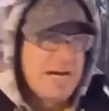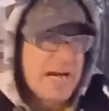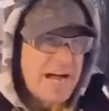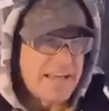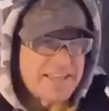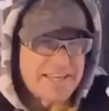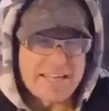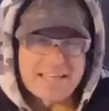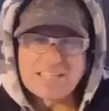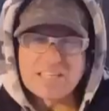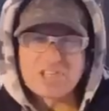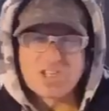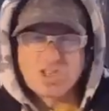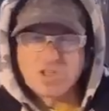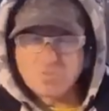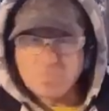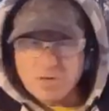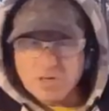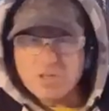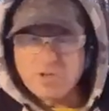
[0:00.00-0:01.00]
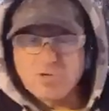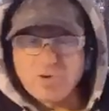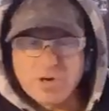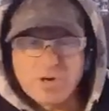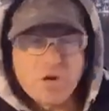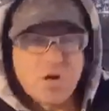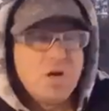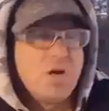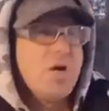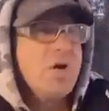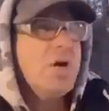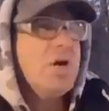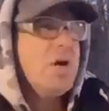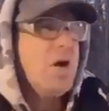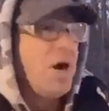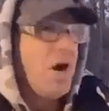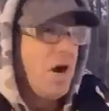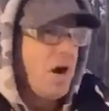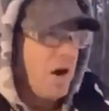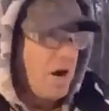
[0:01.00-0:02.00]
I think that's a Schmidt trigger.
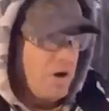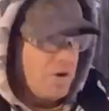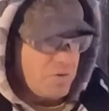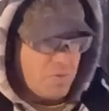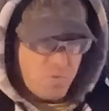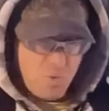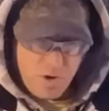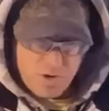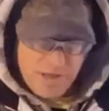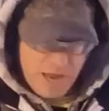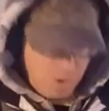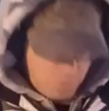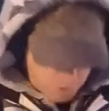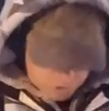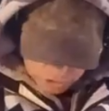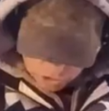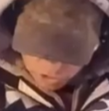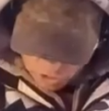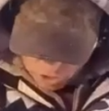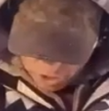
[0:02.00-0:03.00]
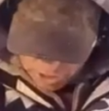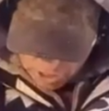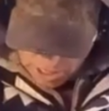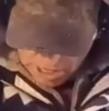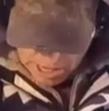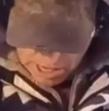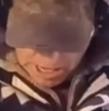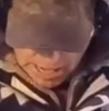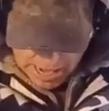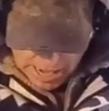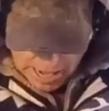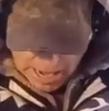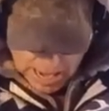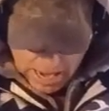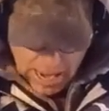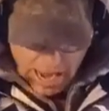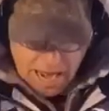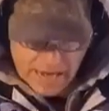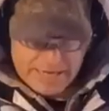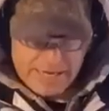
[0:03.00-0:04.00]
That works good.
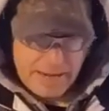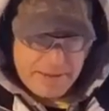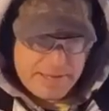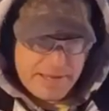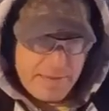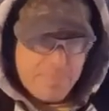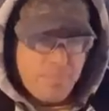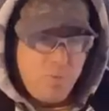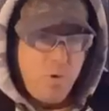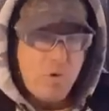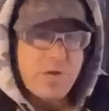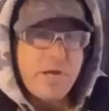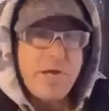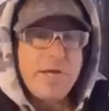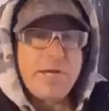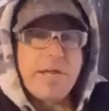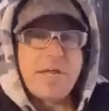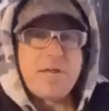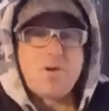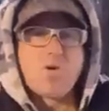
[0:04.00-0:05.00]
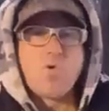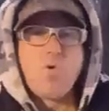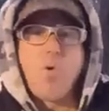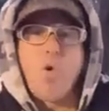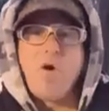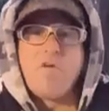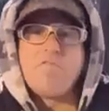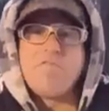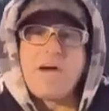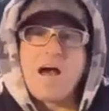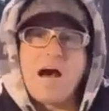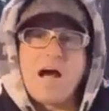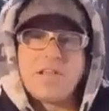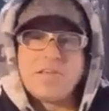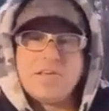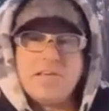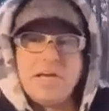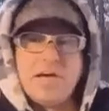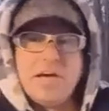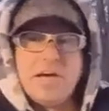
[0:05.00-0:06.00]
And I did put in a Core
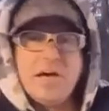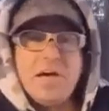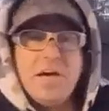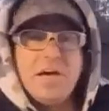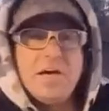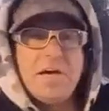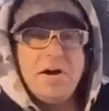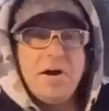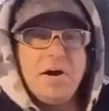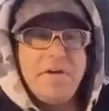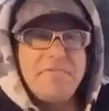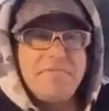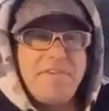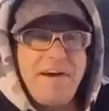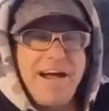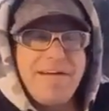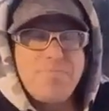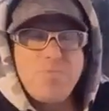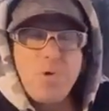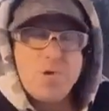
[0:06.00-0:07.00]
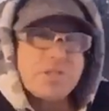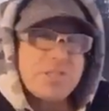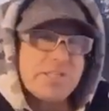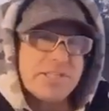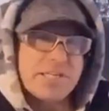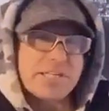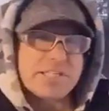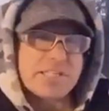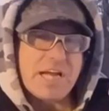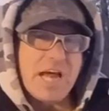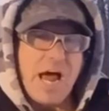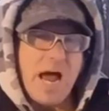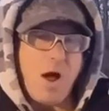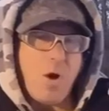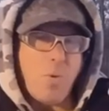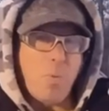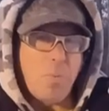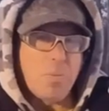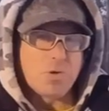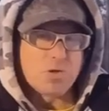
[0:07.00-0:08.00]
Valley
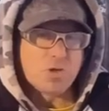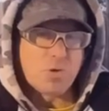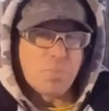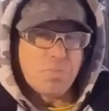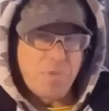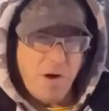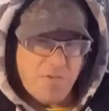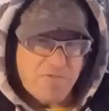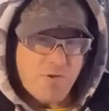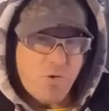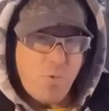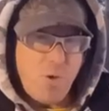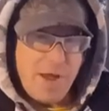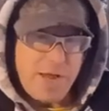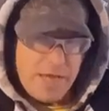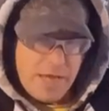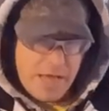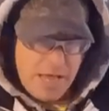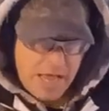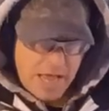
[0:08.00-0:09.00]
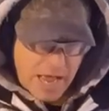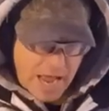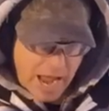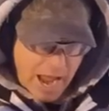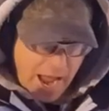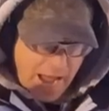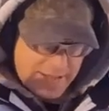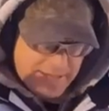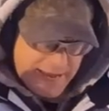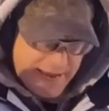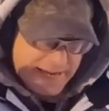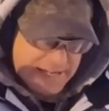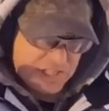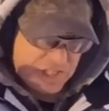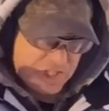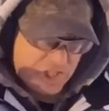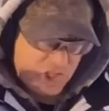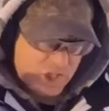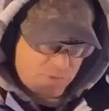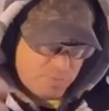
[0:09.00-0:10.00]
5.6-ounce buffer weight and a
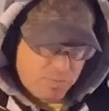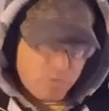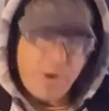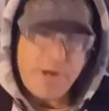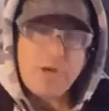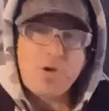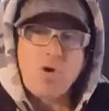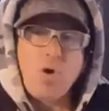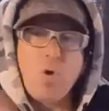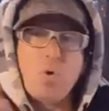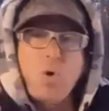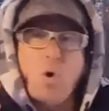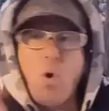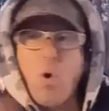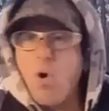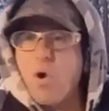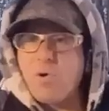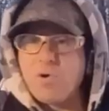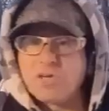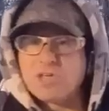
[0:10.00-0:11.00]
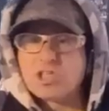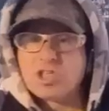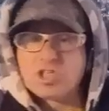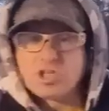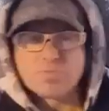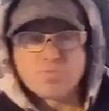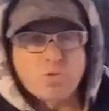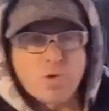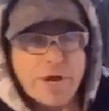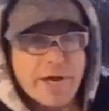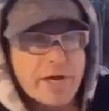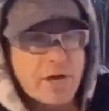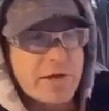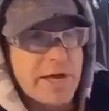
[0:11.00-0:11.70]
sprinkle orange spring.